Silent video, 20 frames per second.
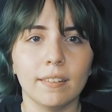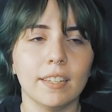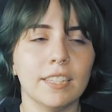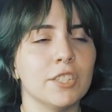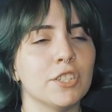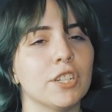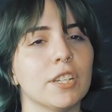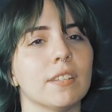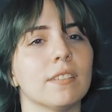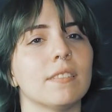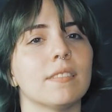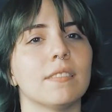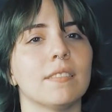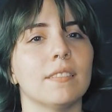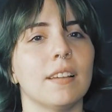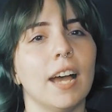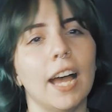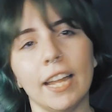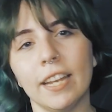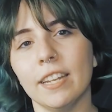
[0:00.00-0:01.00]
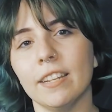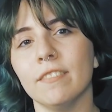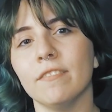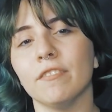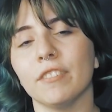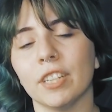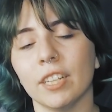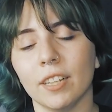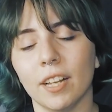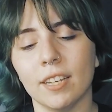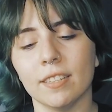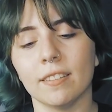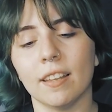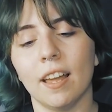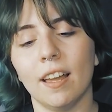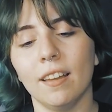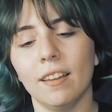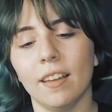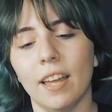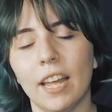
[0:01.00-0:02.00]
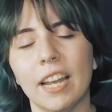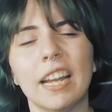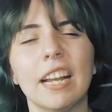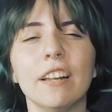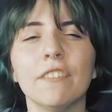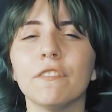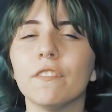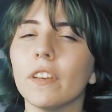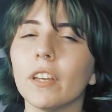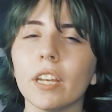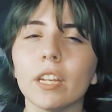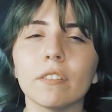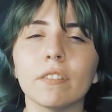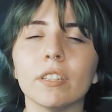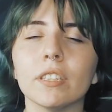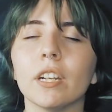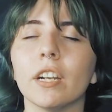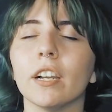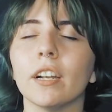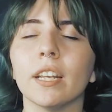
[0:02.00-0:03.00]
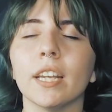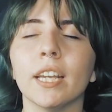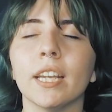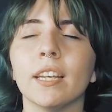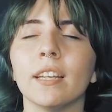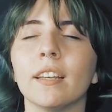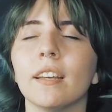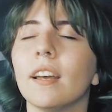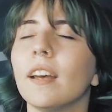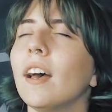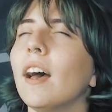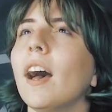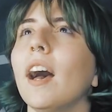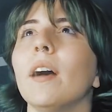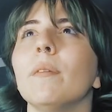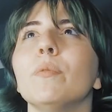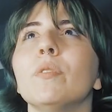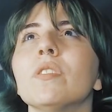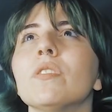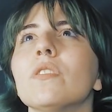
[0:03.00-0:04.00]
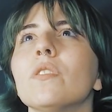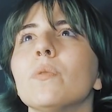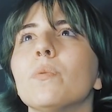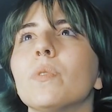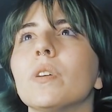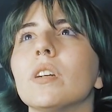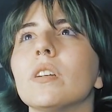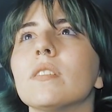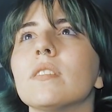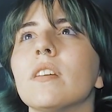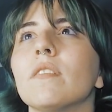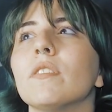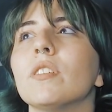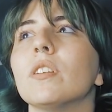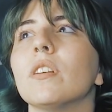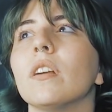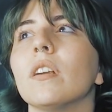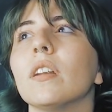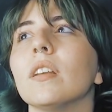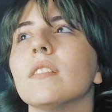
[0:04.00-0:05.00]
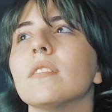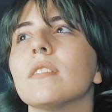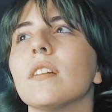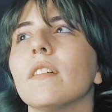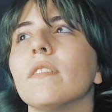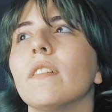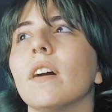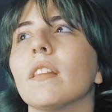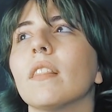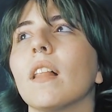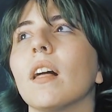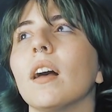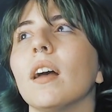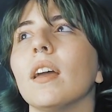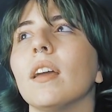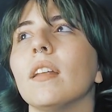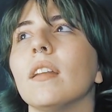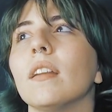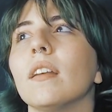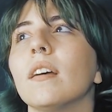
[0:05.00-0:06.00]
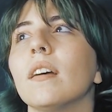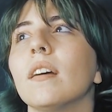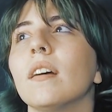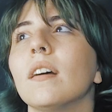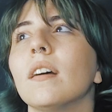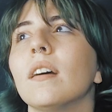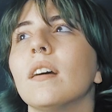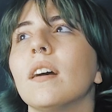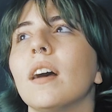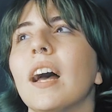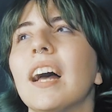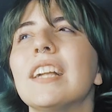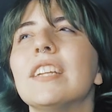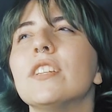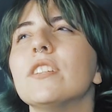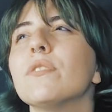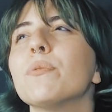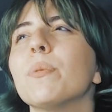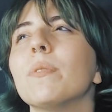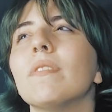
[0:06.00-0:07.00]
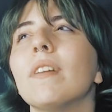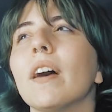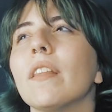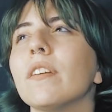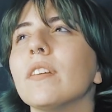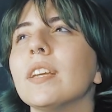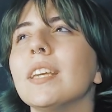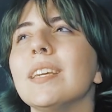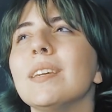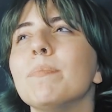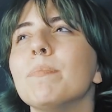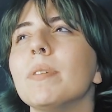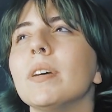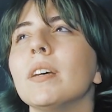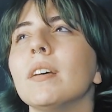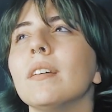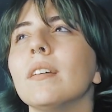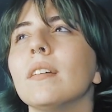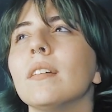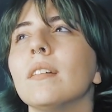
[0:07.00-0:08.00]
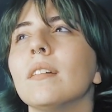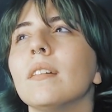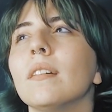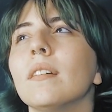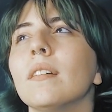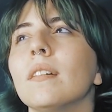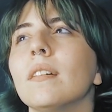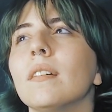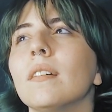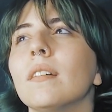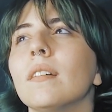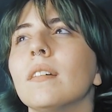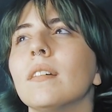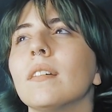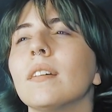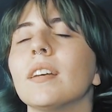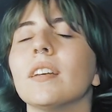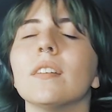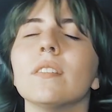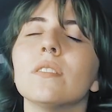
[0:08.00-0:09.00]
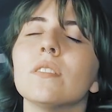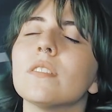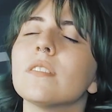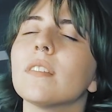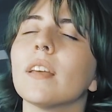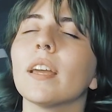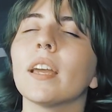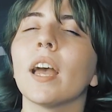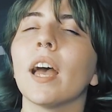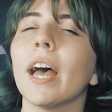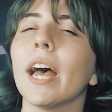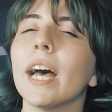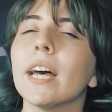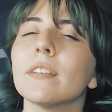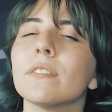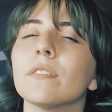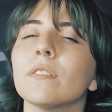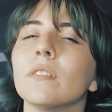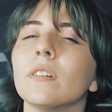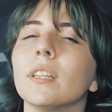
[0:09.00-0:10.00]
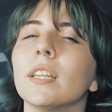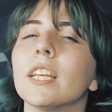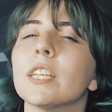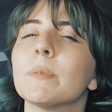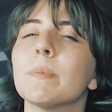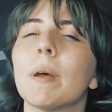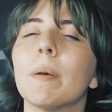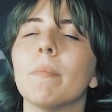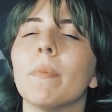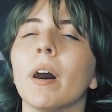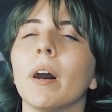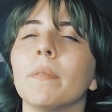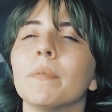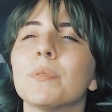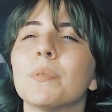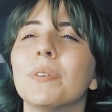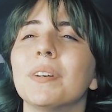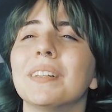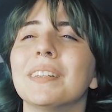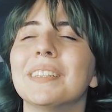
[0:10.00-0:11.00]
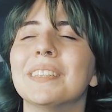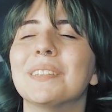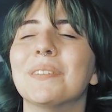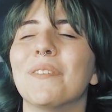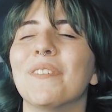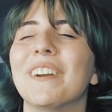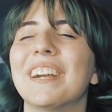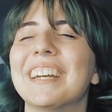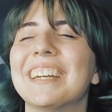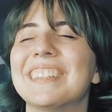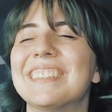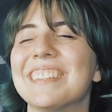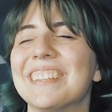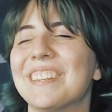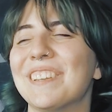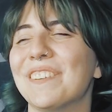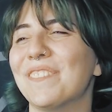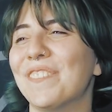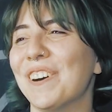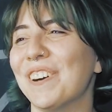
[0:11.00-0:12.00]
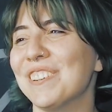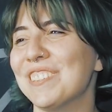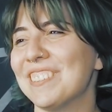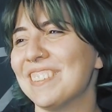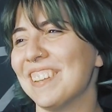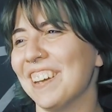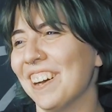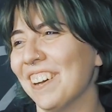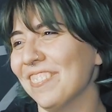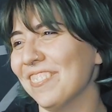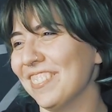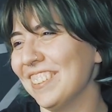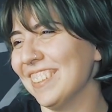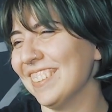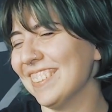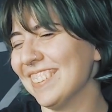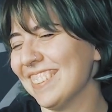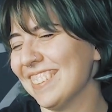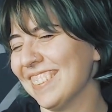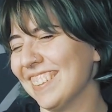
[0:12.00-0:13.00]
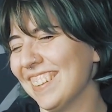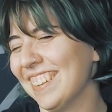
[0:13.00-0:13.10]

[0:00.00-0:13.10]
It's just, I didn't realize that. And I didn't feel like returning it. I'm just the worst at returning stuff online. I just would rather keep it because it's just like a hassle unless my mom's willing to bring it to the post office.